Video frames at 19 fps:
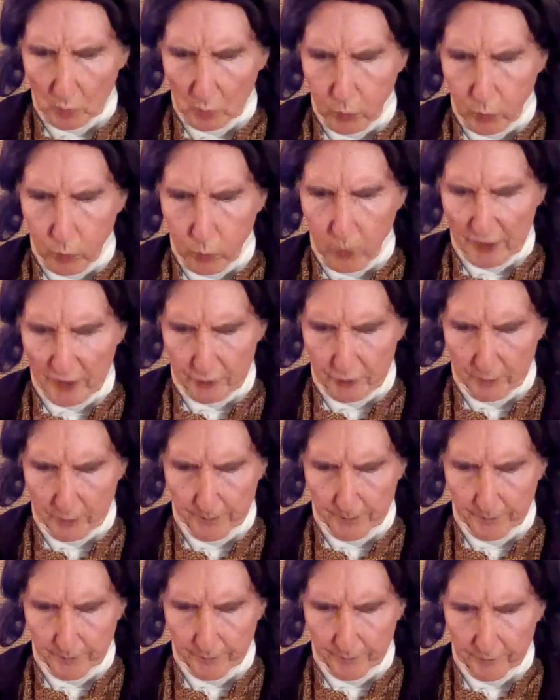Question.
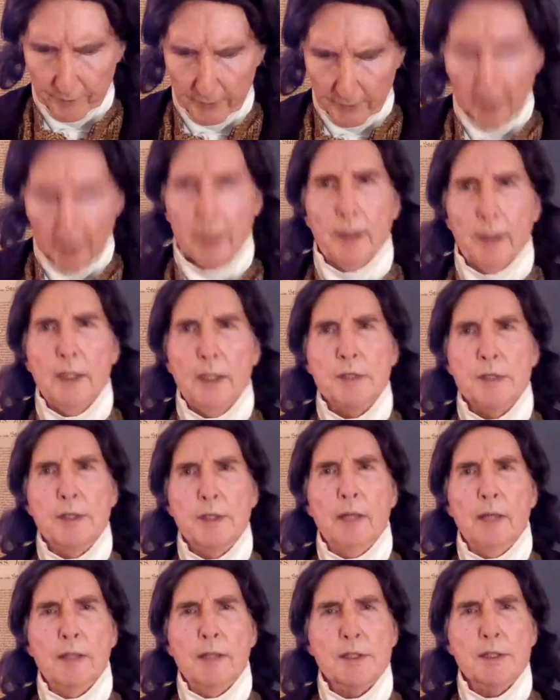Is
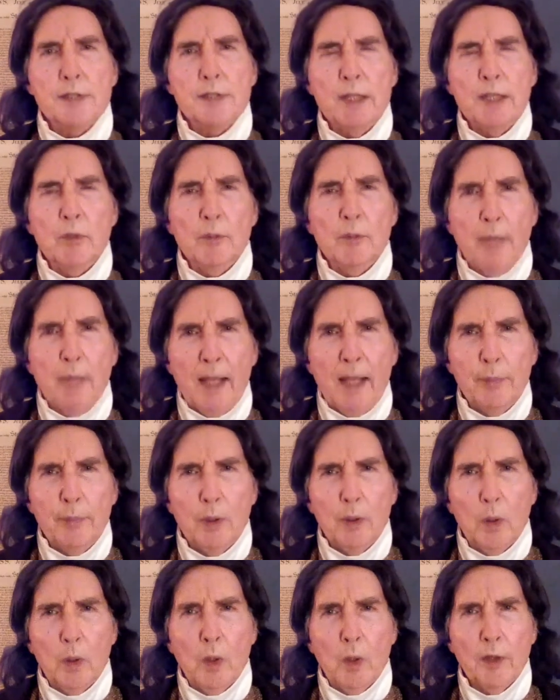there a secret map
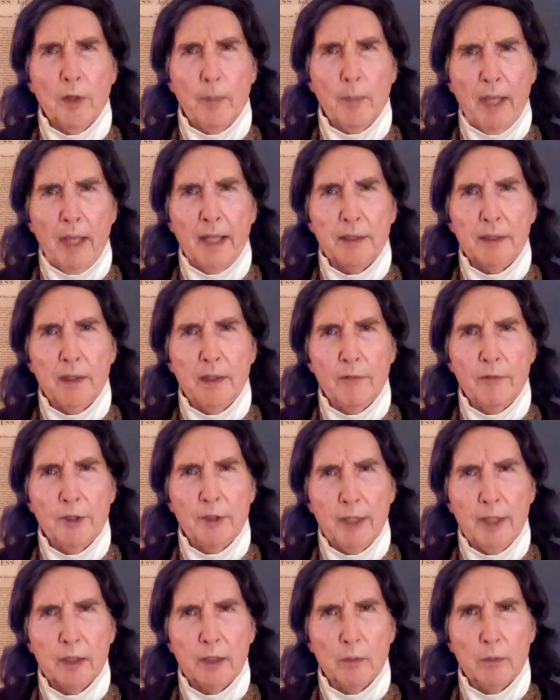on the back of the
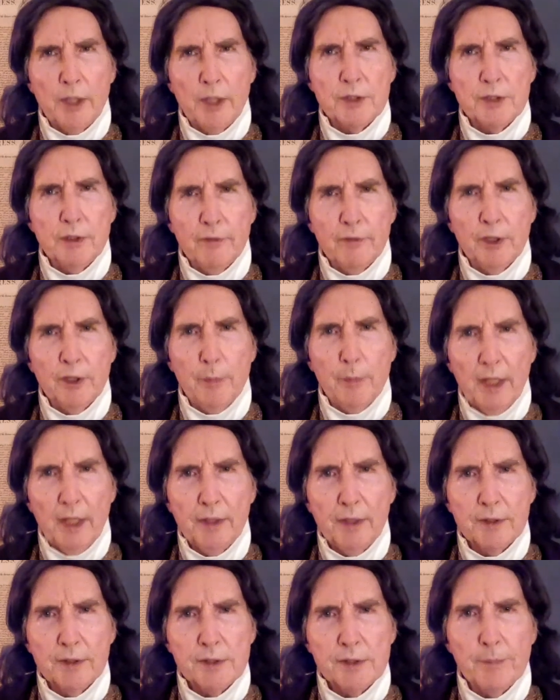Declaration of
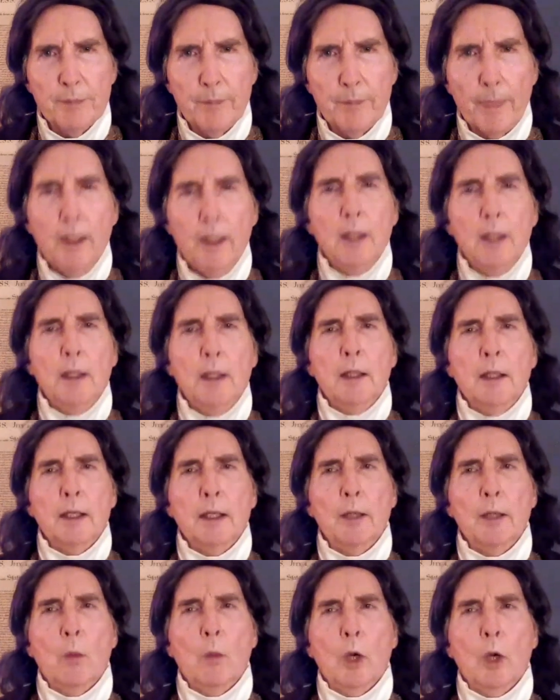Independence? In
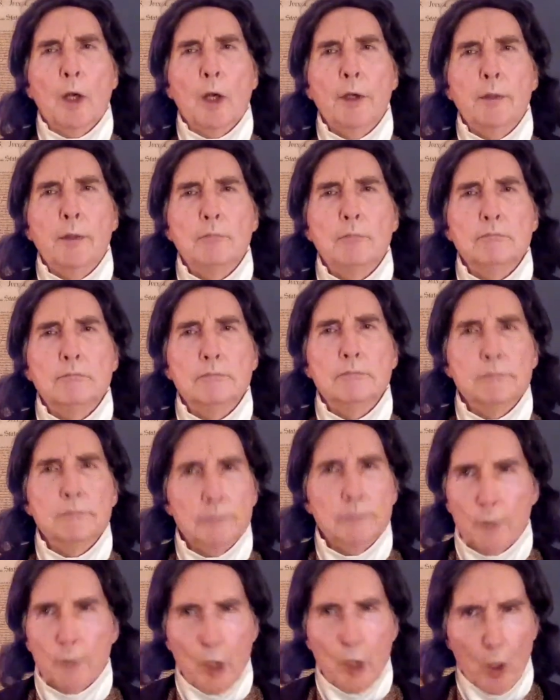a word,
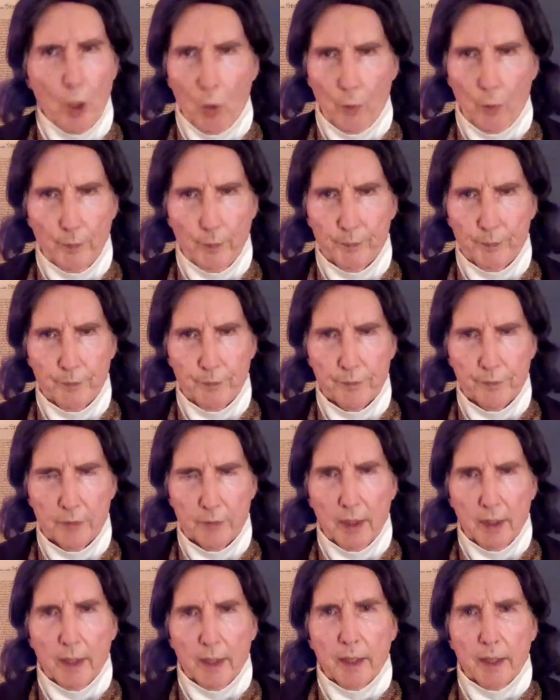no.
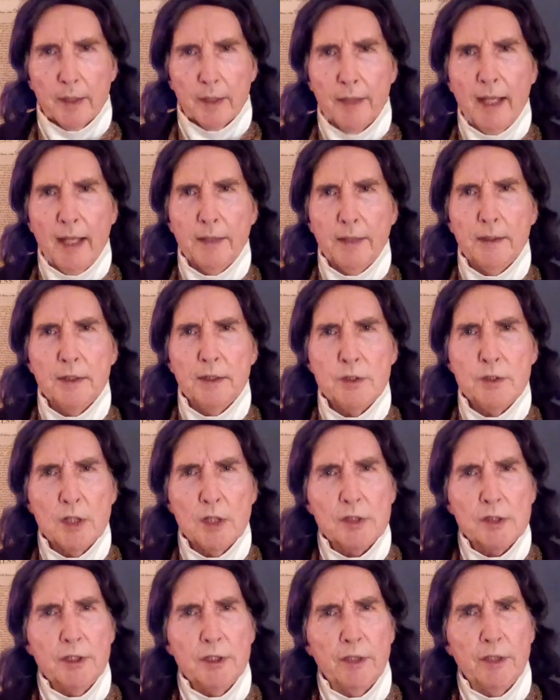That is
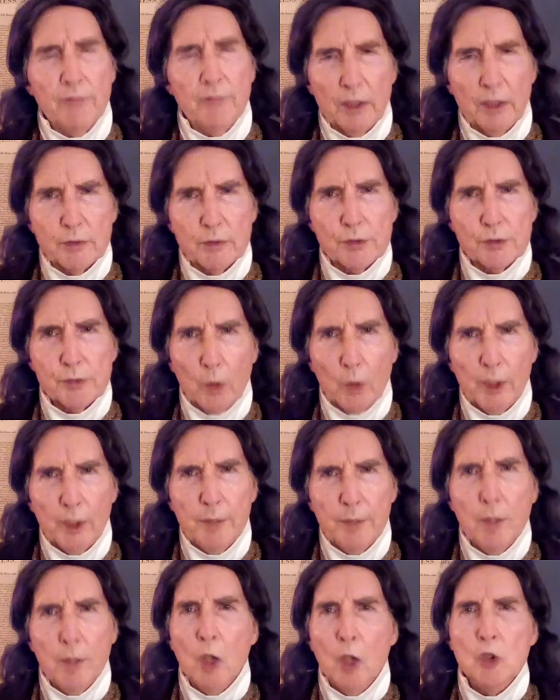just an adventure
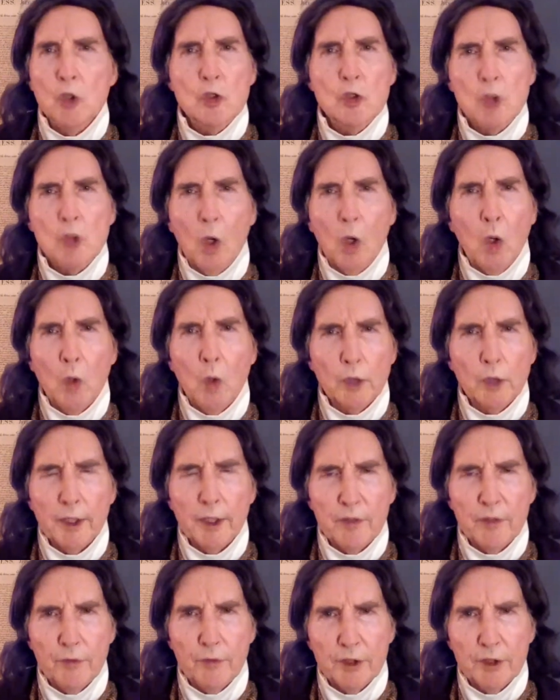story, totally
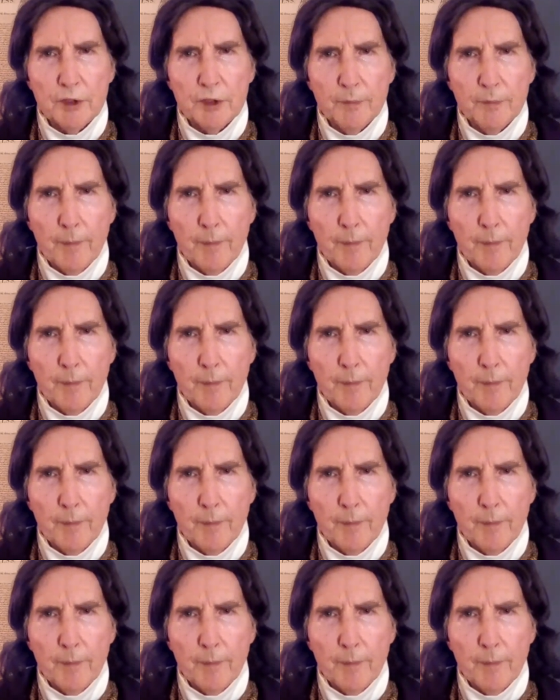fiction.